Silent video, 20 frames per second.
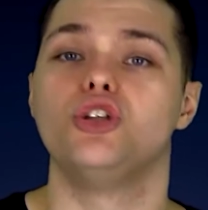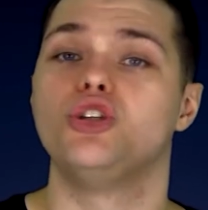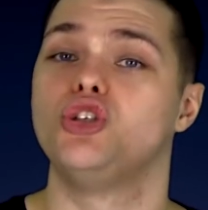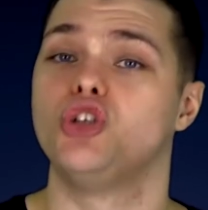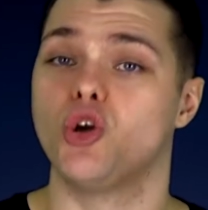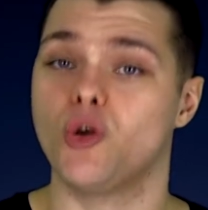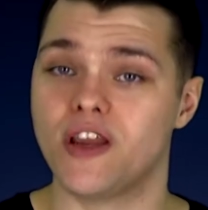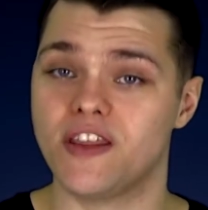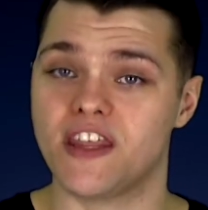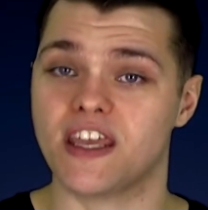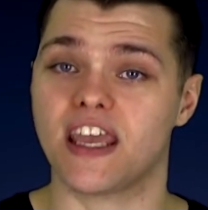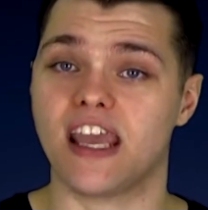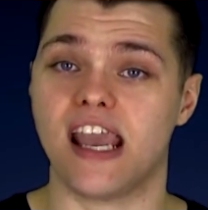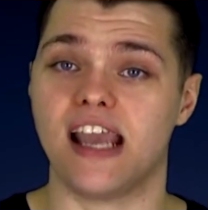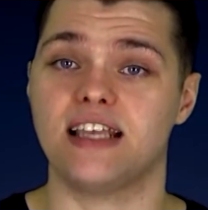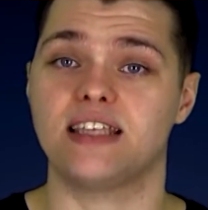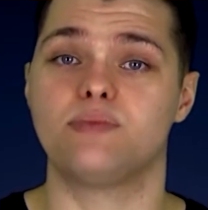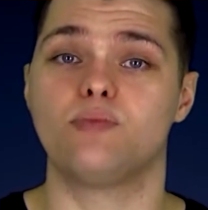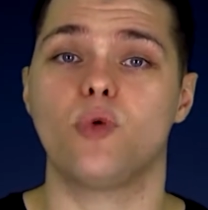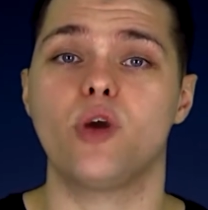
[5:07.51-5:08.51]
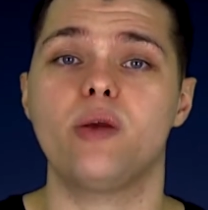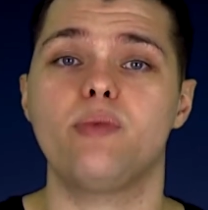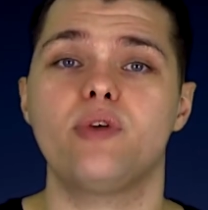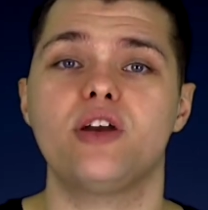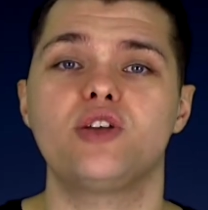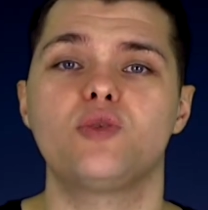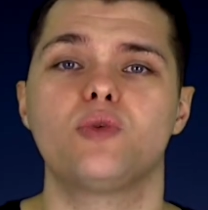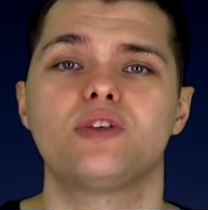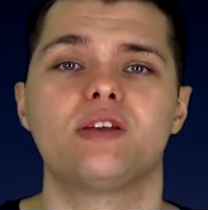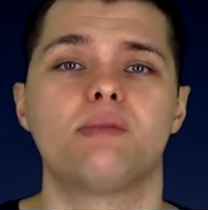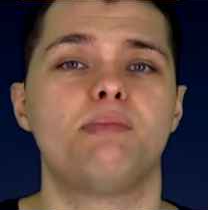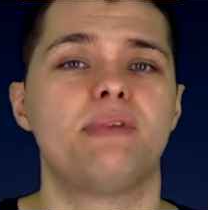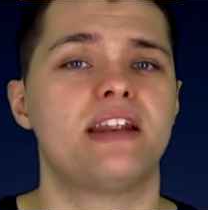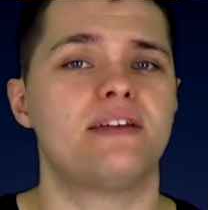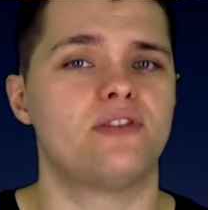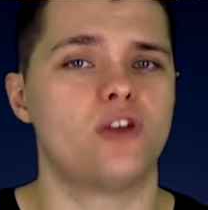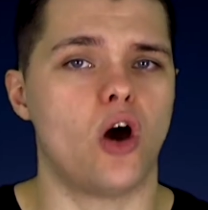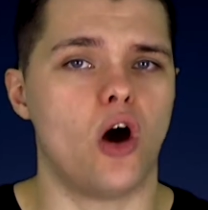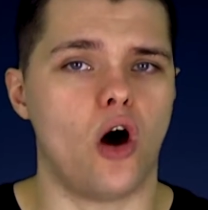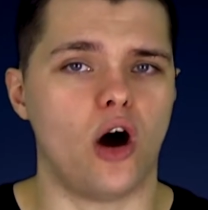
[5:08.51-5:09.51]
During the case, Muybridge was a bit
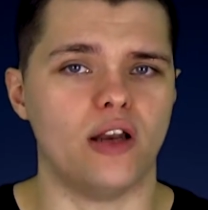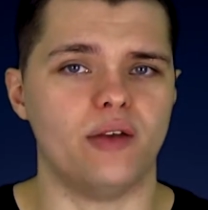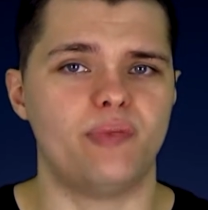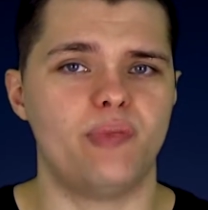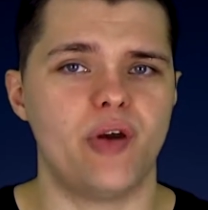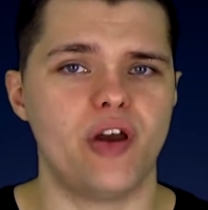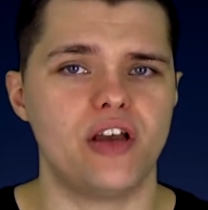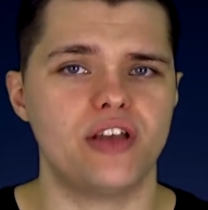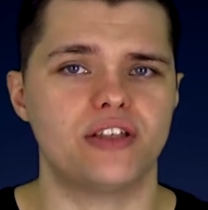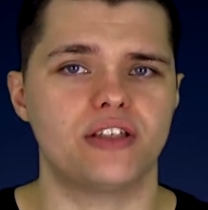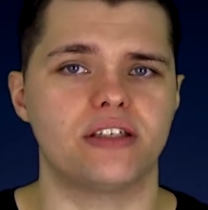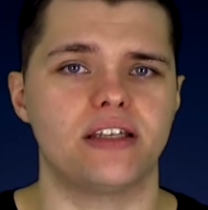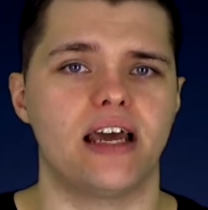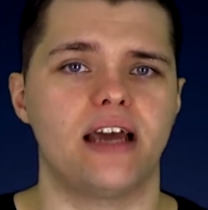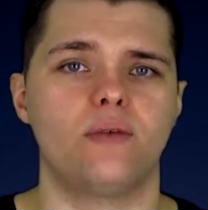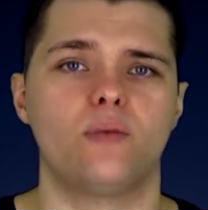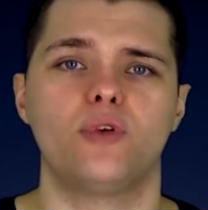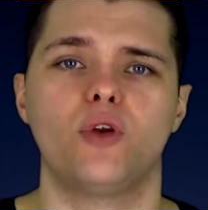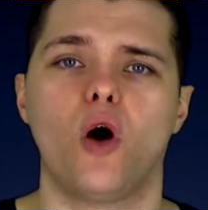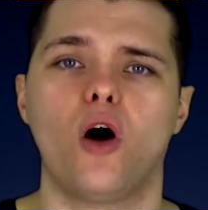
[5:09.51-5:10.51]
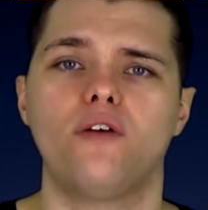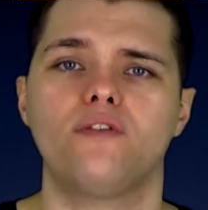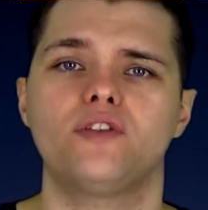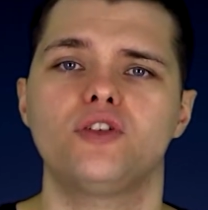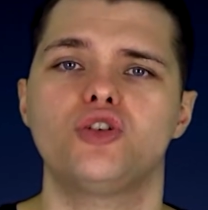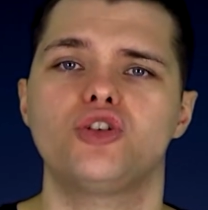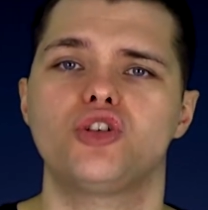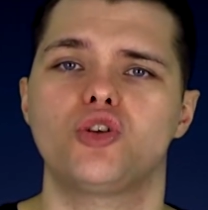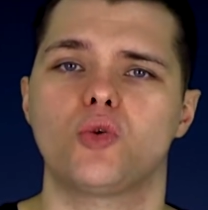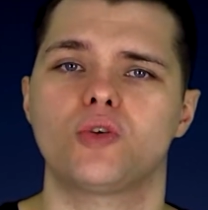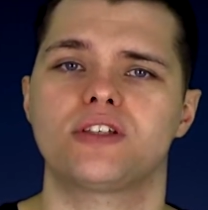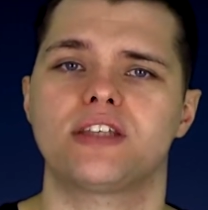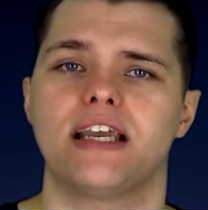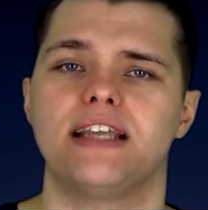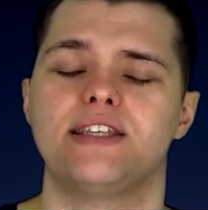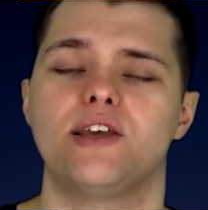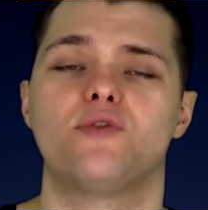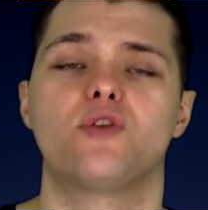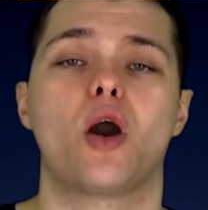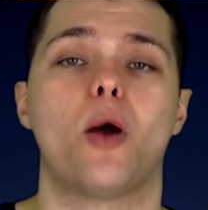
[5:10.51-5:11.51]
of an odd person and would often show
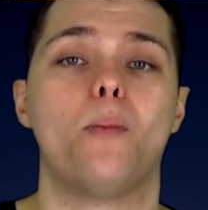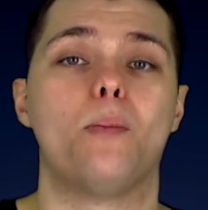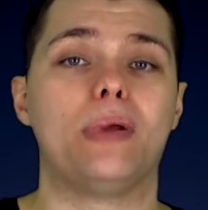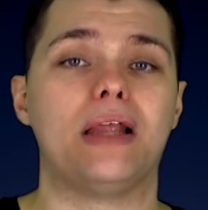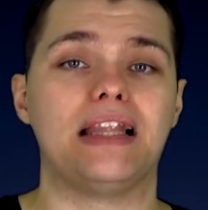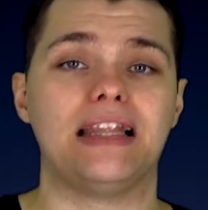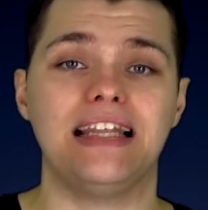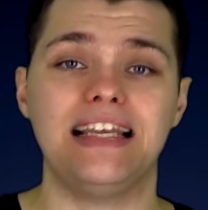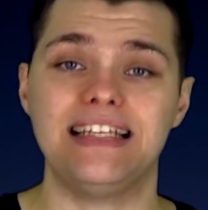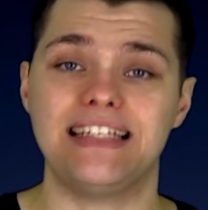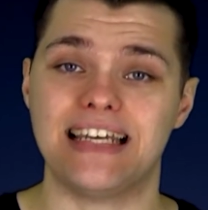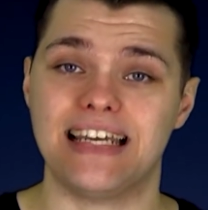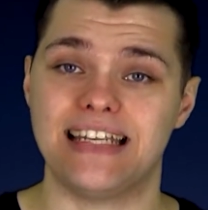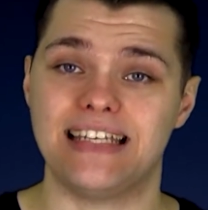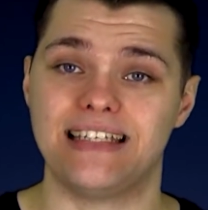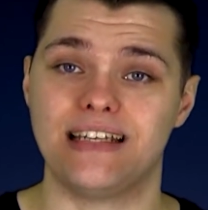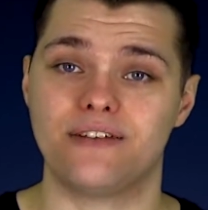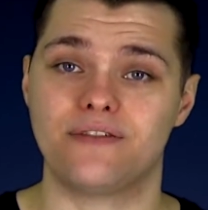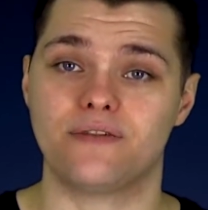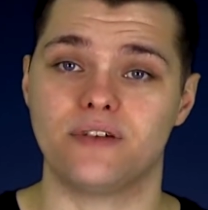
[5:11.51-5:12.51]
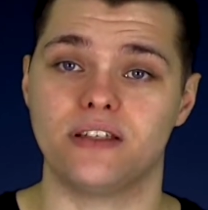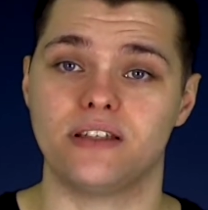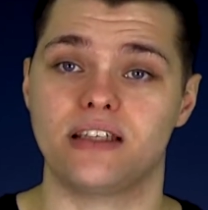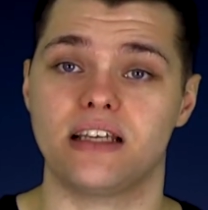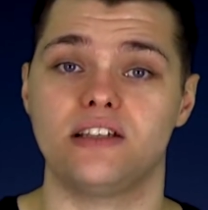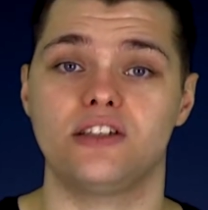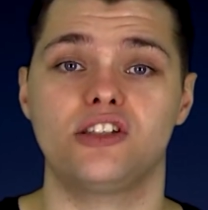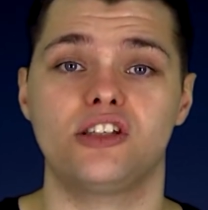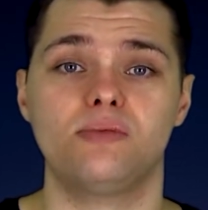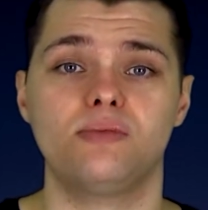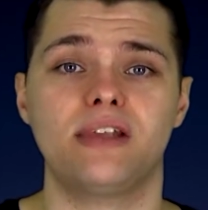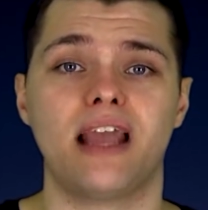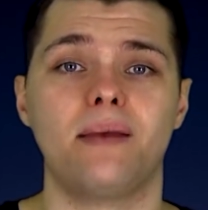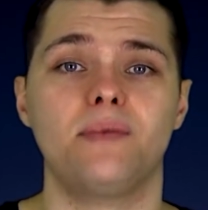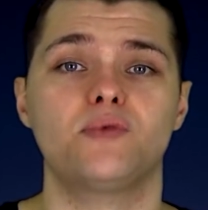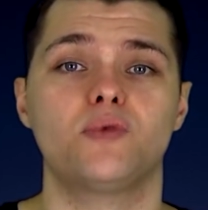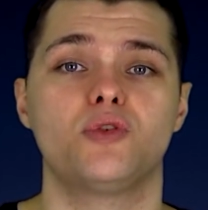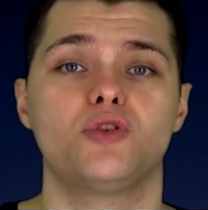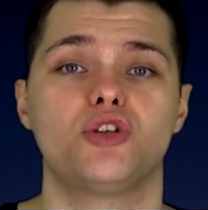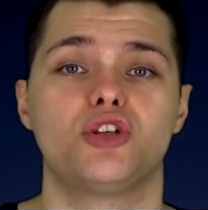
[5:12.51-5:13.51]
signs of complete indifference and
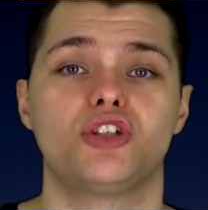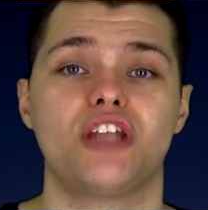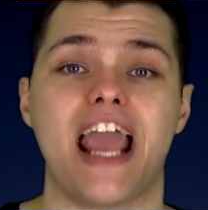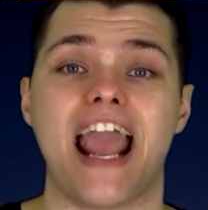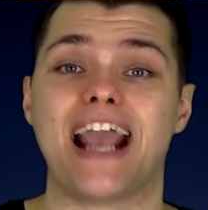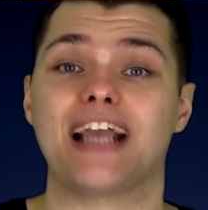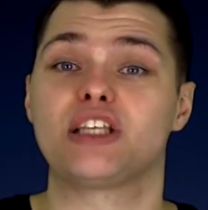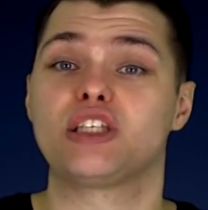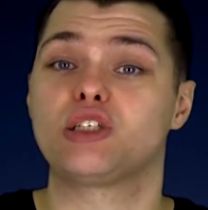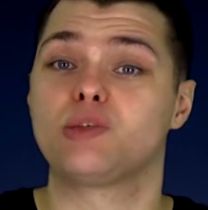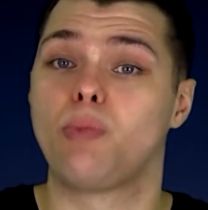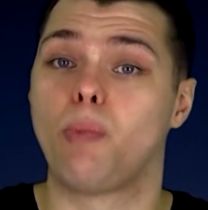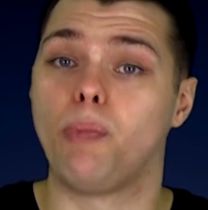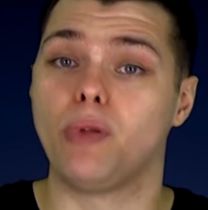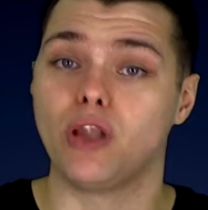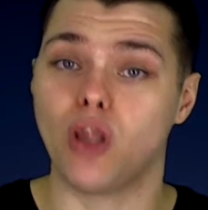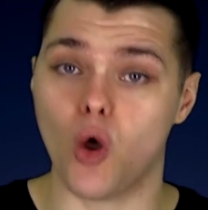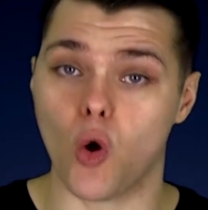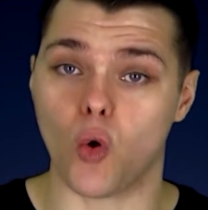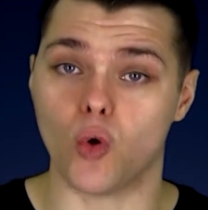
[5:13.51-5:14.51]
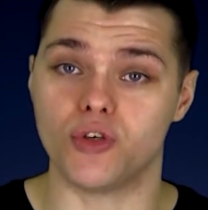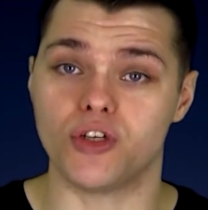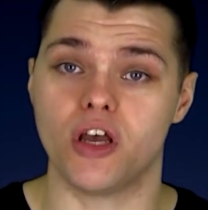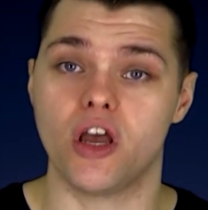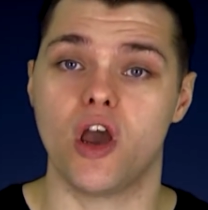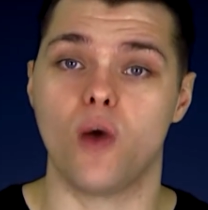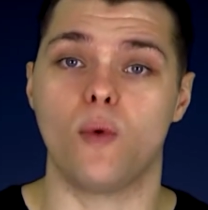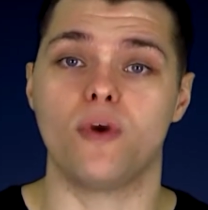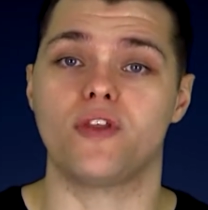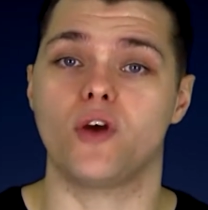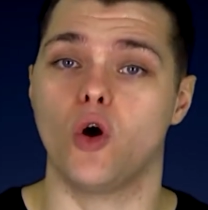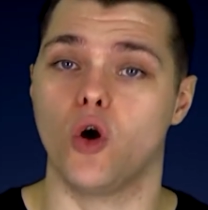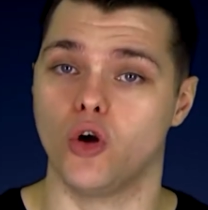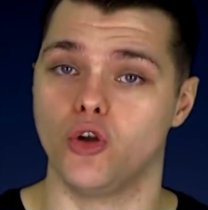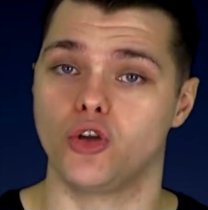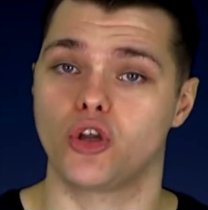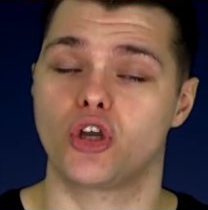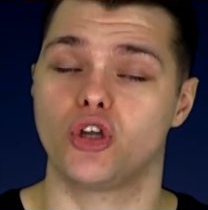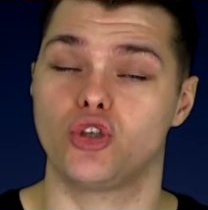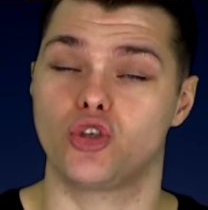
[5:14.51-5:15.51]
sometimes would just explode with
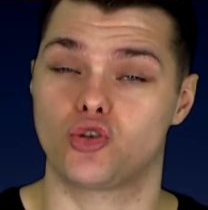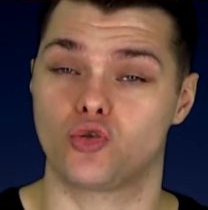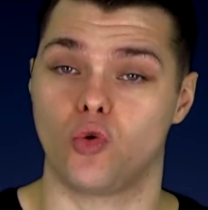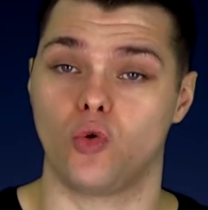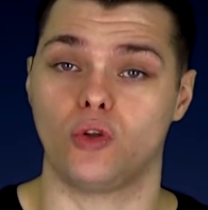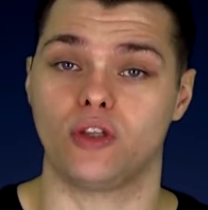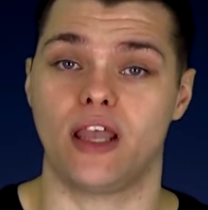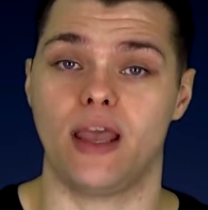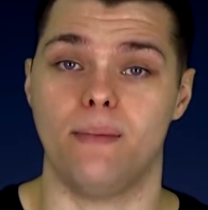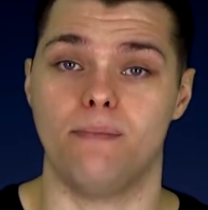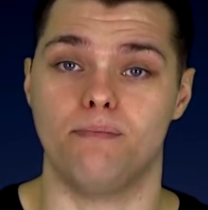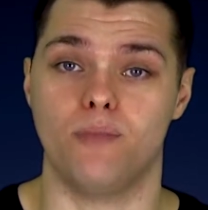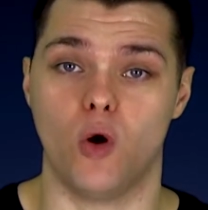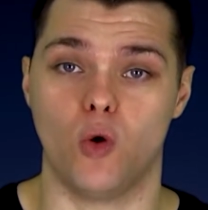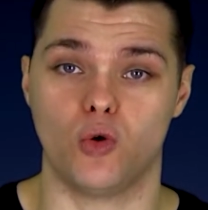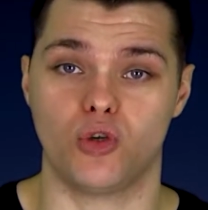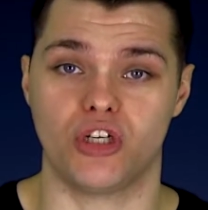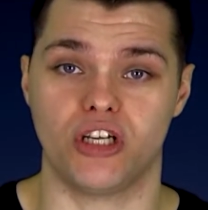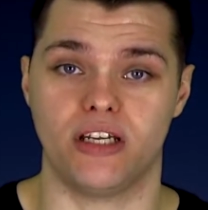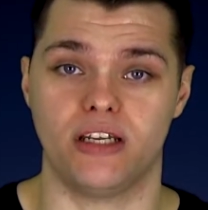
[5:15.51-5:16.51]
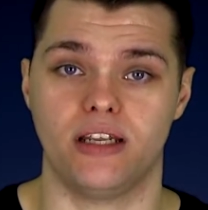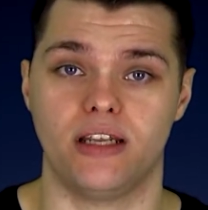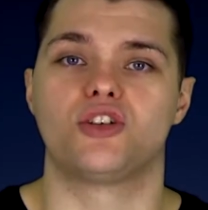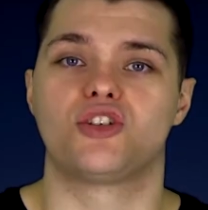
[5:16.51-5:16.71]
uncontrolled emotion.